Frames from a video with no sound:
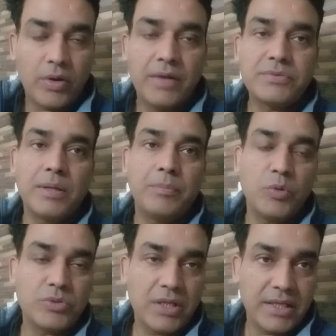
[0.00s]
If some
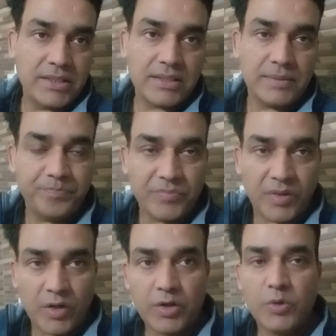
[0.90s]
user is
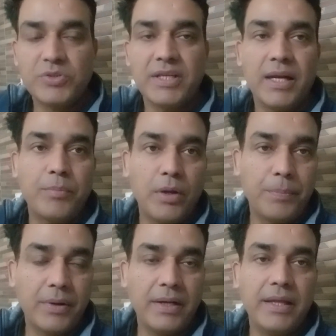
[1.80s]
not using it
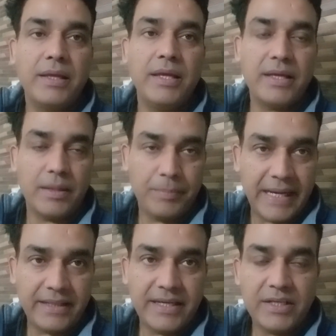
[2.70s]
properly, he can
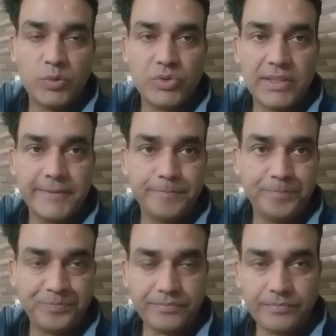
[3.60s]
ban that user.
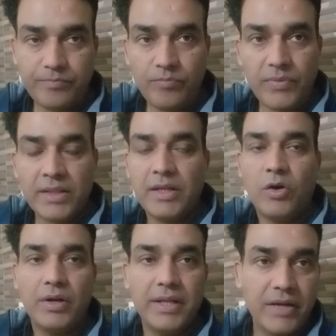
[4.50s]
The
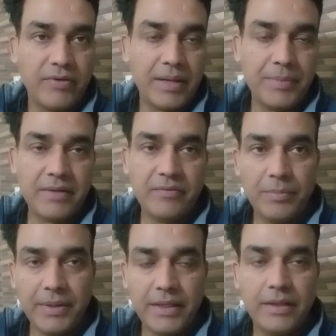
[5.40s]
only requirement will
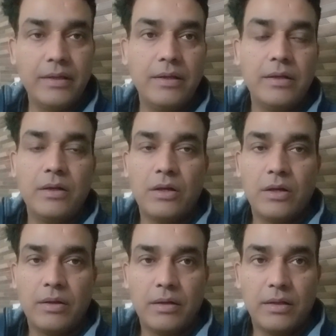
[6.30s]
be
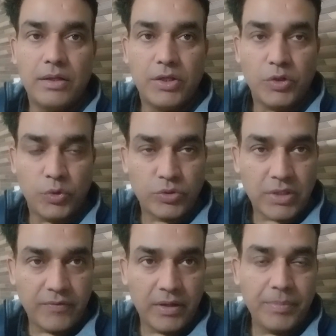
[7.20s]
user
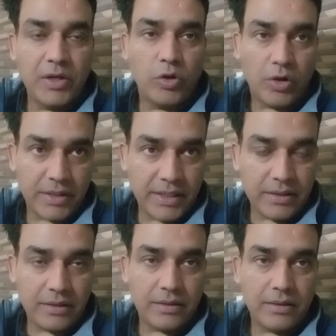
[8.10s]
will be logged
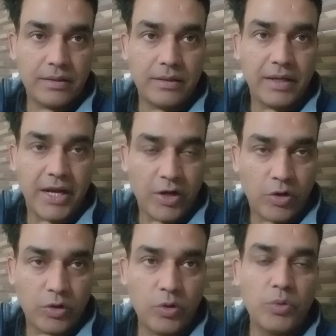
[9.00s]
in
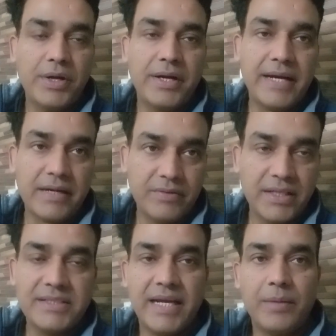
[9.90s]
order to interact with the
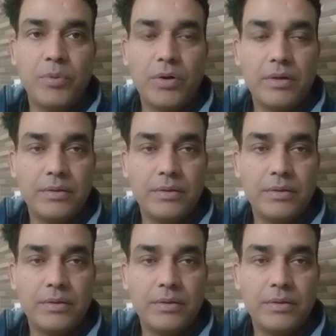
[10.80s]
chatbot.